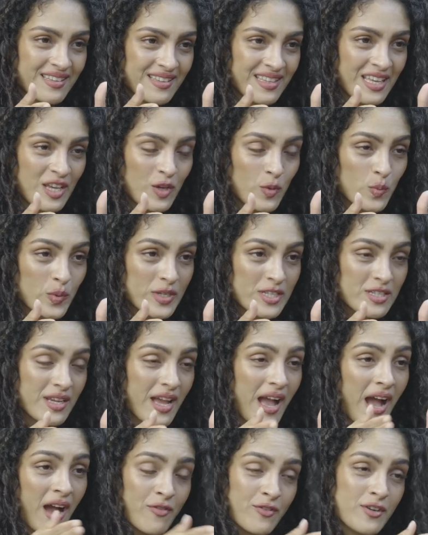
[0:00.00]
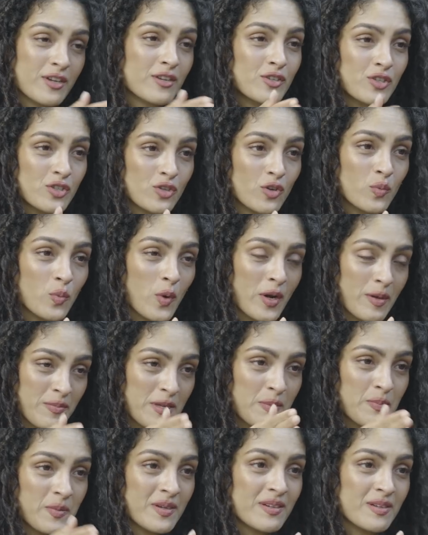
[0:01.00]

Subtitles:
thing which after a show, what people